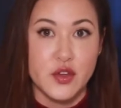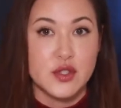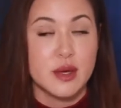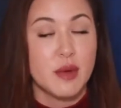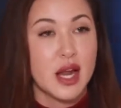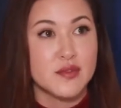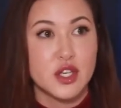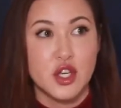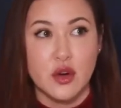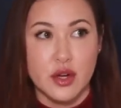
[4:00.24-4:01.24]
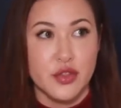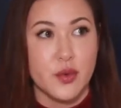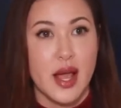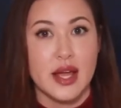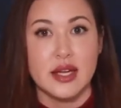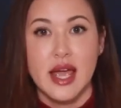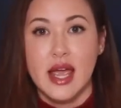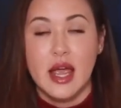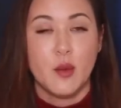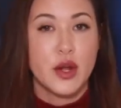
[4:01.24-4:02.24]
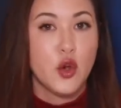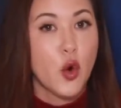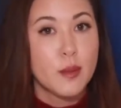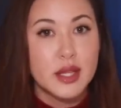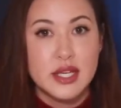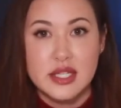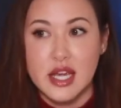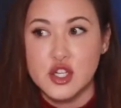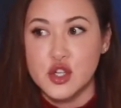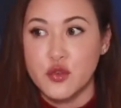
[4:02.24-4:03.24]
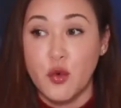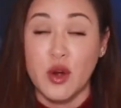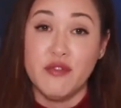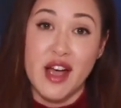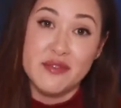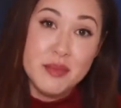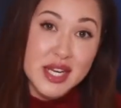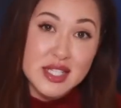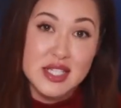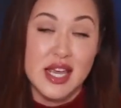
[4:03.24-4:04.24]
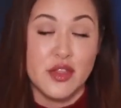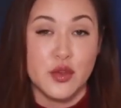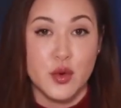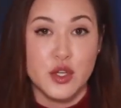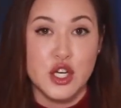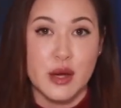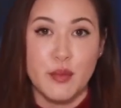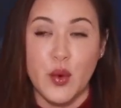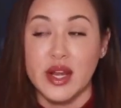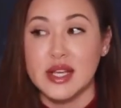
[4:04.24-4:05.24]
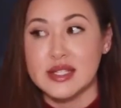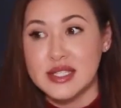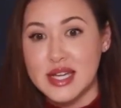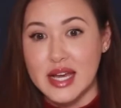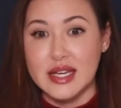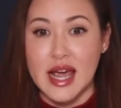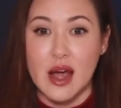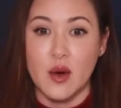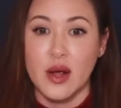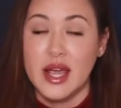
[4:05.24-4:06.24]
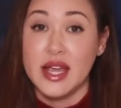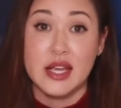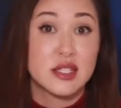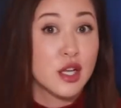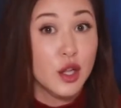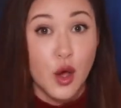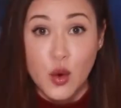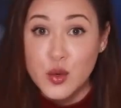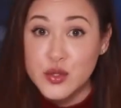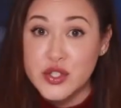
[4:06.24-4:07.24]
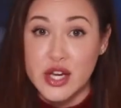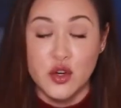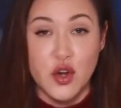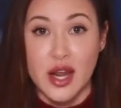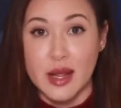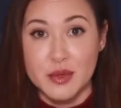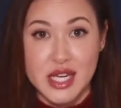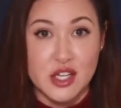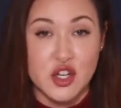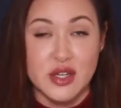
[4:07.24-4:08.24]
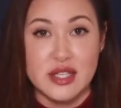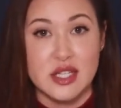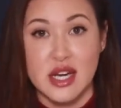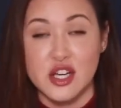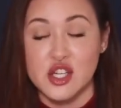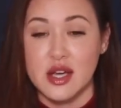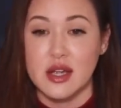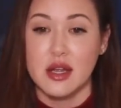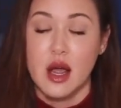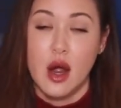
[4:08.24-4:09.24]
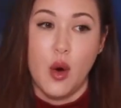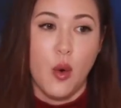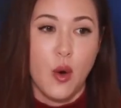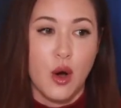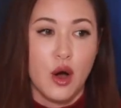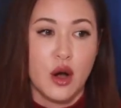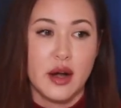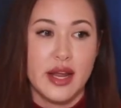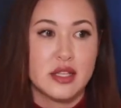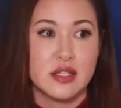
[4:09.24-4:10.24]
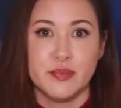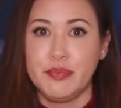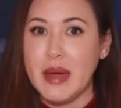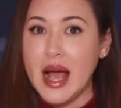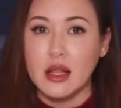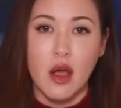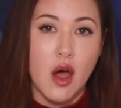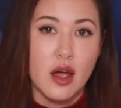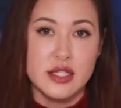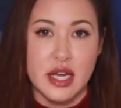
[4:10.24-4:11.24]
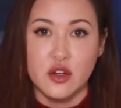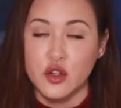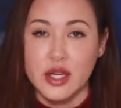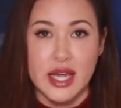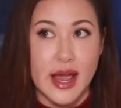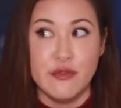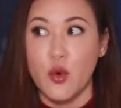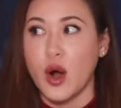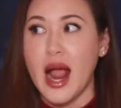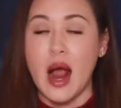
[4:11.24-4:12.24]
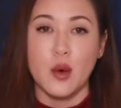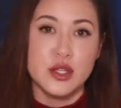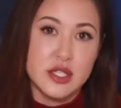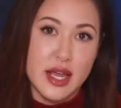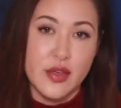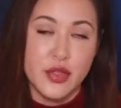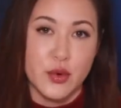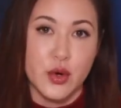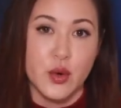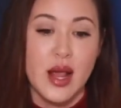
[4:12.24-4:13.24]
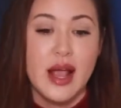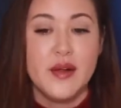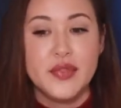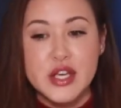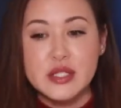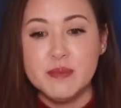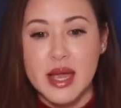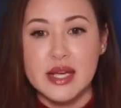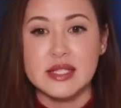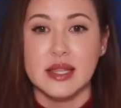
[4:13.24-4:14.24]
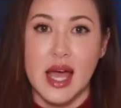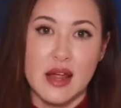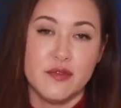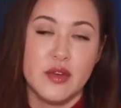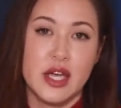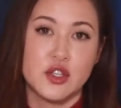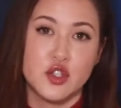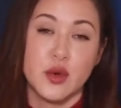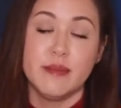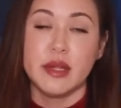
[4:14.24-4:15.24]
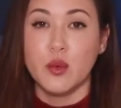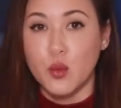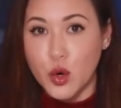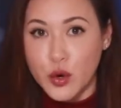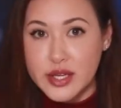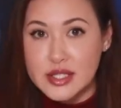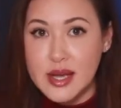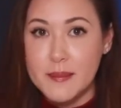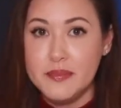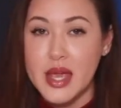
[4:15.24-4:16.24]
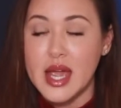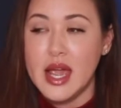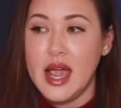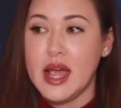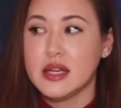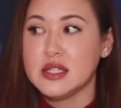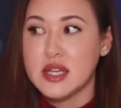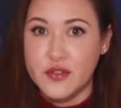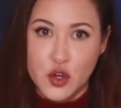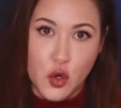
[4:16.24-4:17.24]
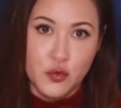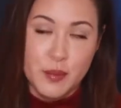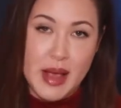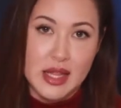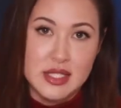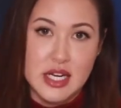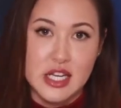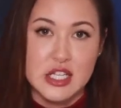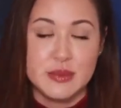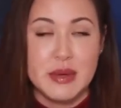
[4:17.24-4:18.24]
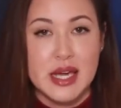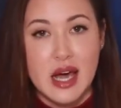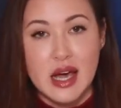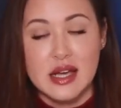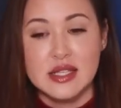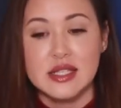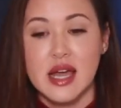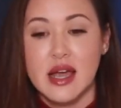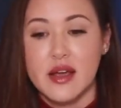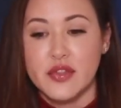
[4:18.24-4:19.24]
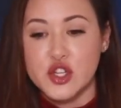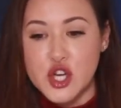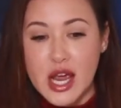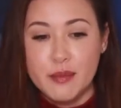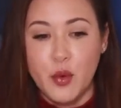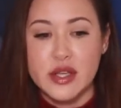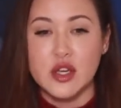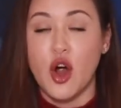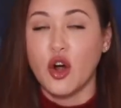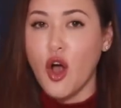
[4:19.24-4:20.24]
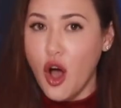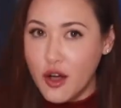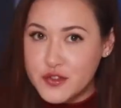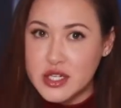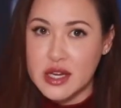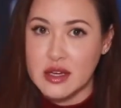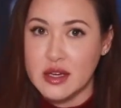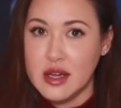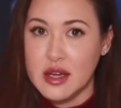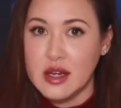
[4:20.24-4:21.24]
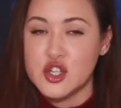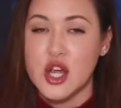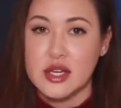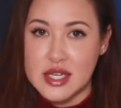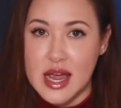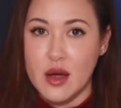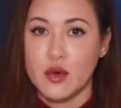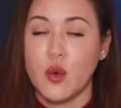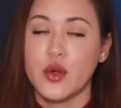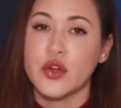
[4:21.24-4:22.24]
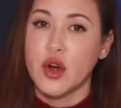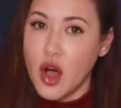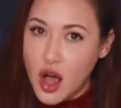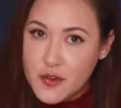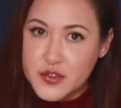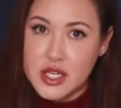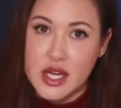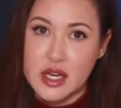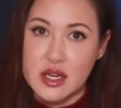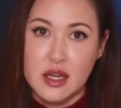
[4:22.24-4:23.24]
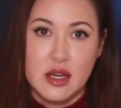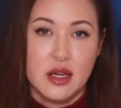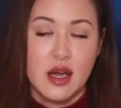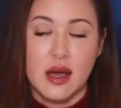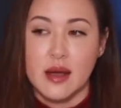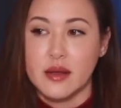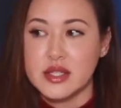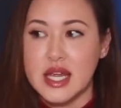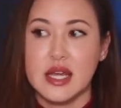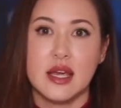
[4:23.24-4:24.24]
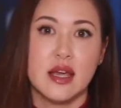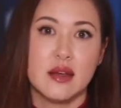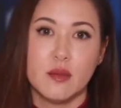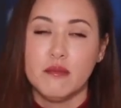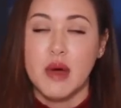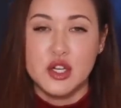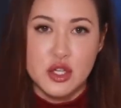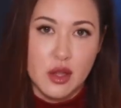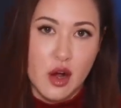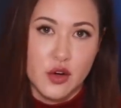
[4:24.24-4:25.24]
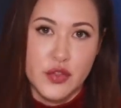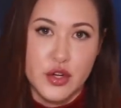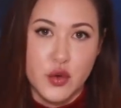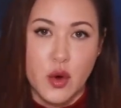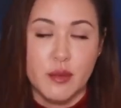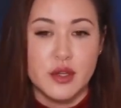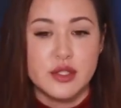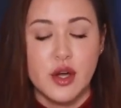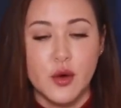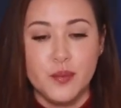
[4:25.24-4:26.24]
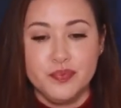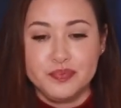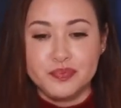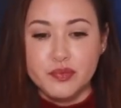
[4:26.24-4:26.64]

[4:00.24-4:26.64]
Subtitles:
like there's some kind of security threat, and what normally takes you 45 minutes to get through a checkpoint, instead now it's closed and you're not able to get to your destination, or it's backlogged and you're looking at 4 hours to get through. This makes life extremely worrisome and difficult for Palestinians, because the checkpoints are often shut down or they're often taking much longer than normal. So